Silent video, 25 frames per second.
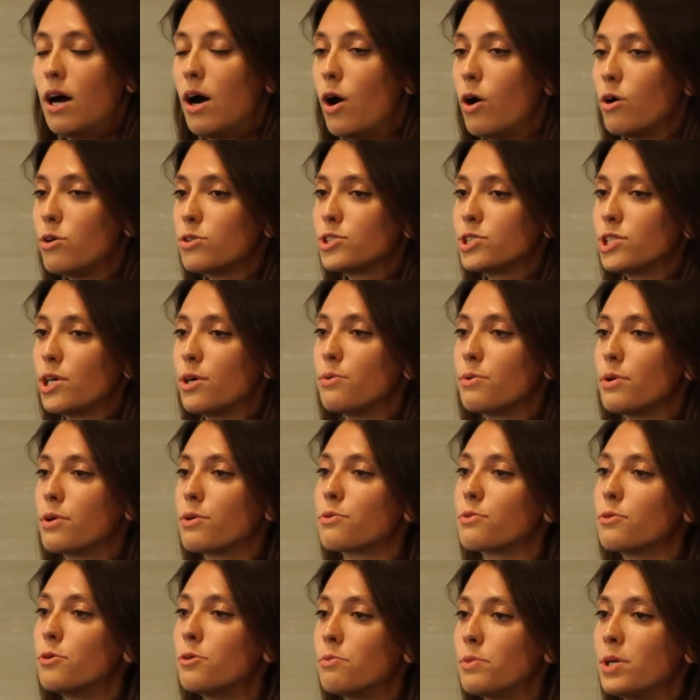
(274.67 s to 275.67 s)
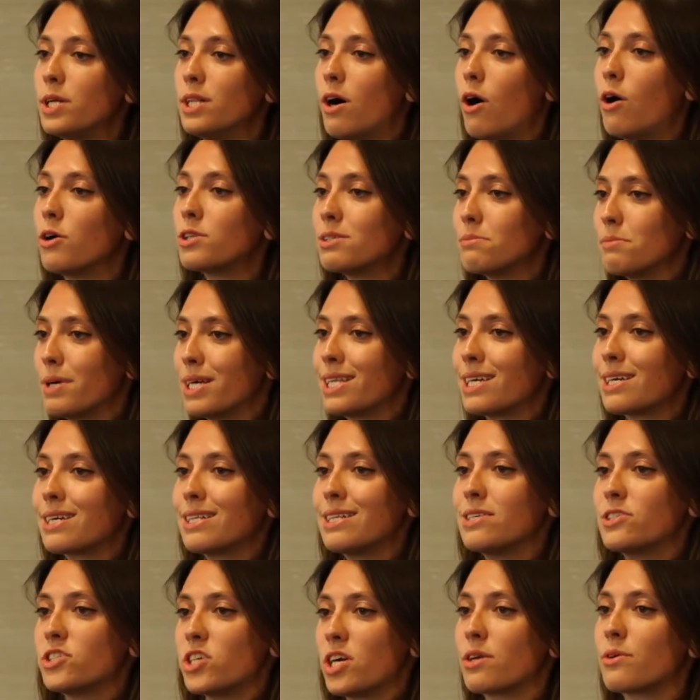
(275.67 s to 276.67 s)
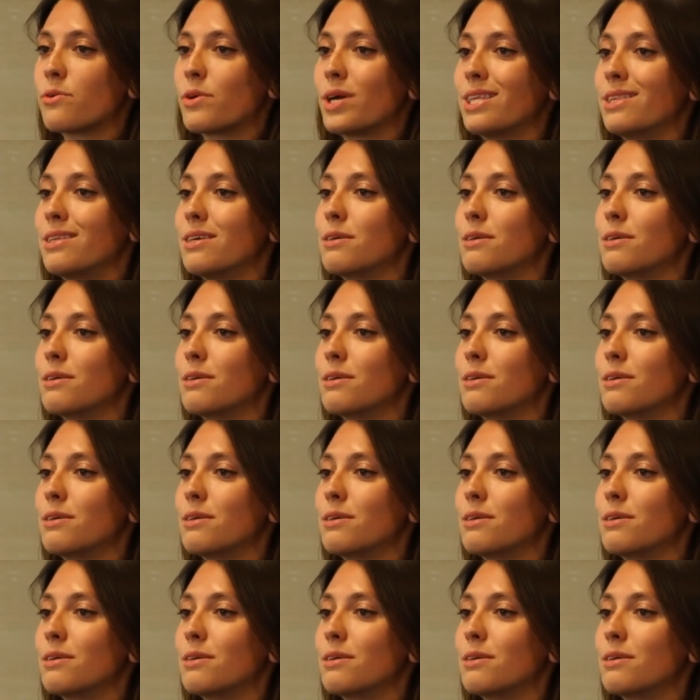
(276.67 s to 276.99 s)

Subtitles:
Also, Room will automatically generate